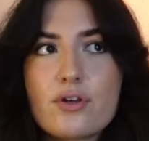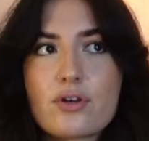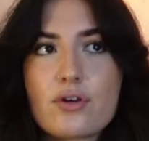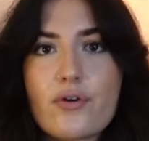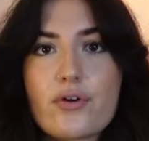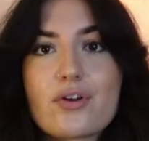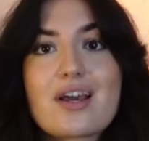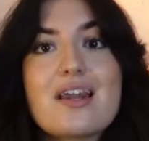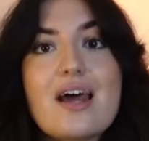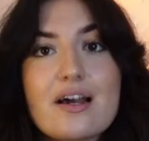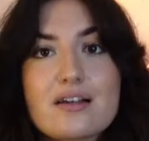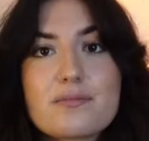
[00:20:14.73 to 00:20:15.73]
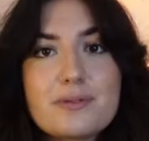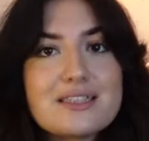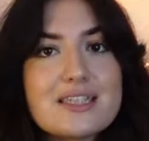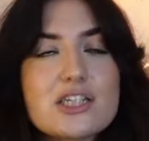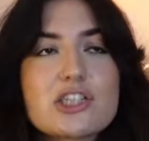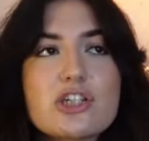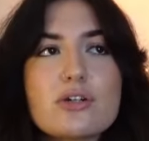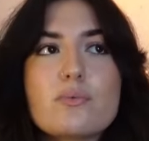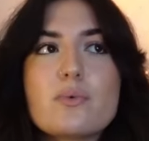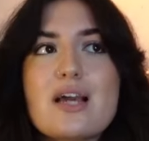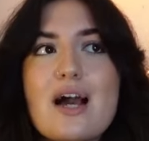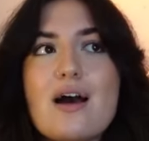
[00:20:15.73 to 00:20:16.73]
going on like an expedition
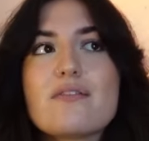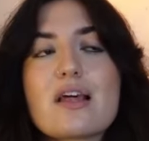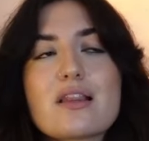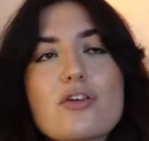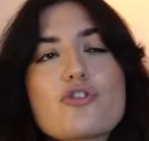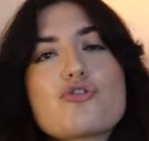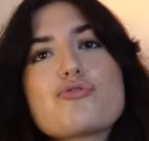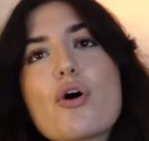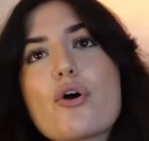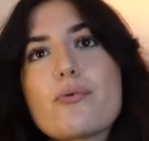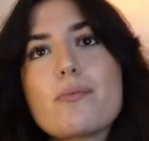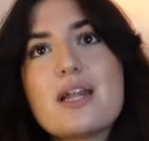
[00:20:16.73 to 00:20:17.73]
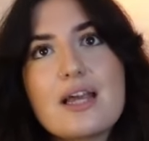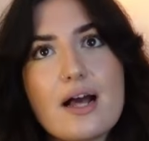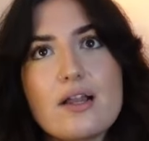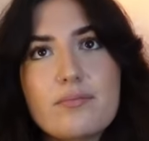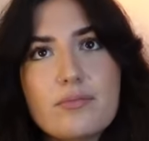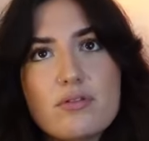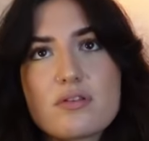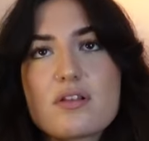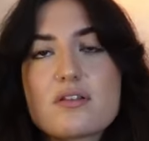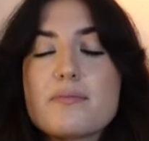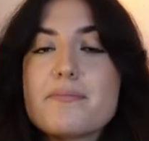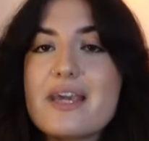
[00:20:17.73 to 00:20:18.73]
we have like there's so many elements that
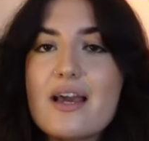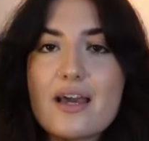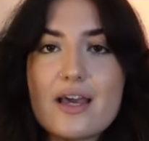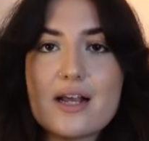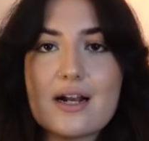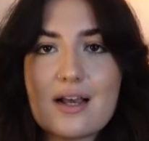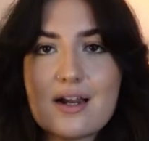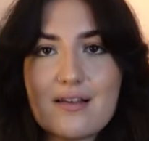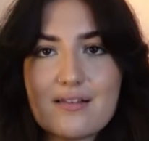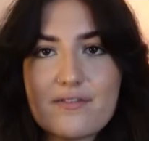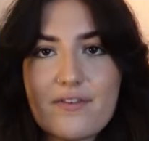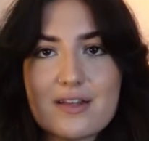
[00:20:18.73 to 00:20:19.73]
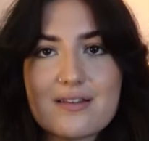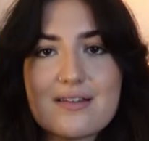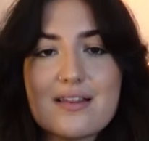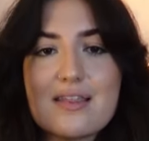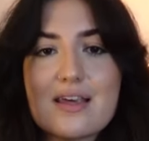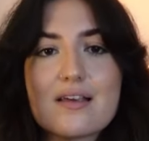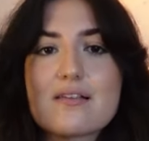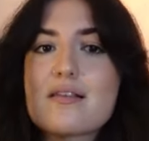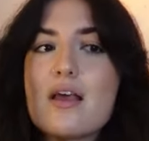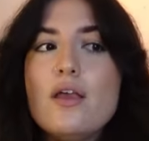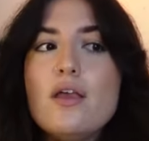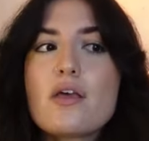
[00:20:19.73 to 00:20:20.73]
to me are hitting like classic fantasy things
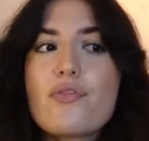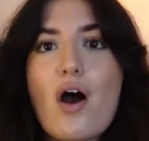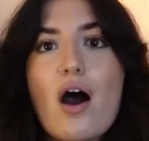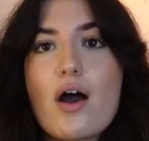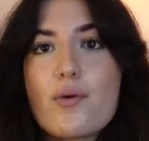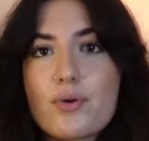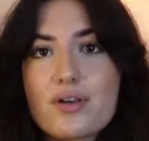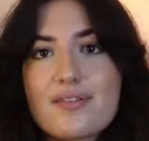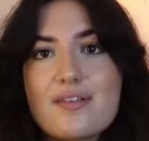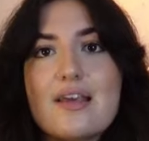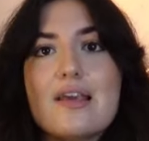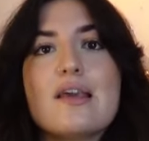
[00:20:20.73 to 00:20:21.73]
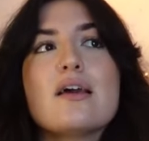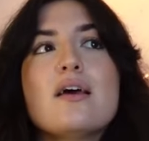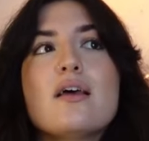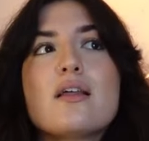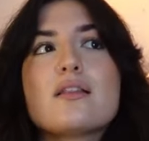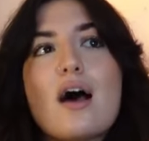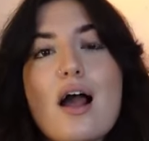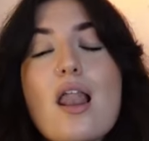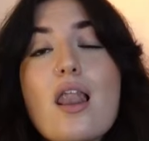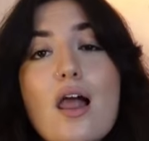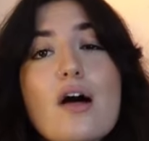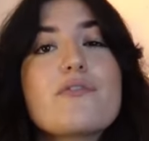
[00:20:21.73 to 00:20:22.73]
that I want to see that I
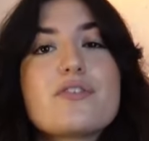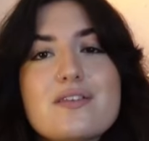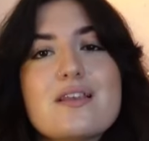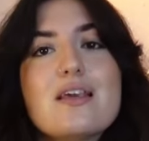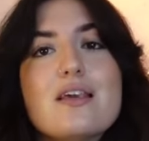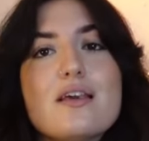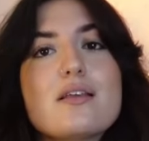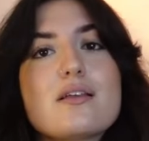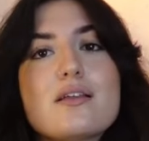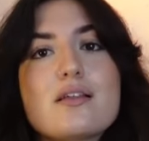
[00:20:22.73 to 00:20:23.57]
love seeing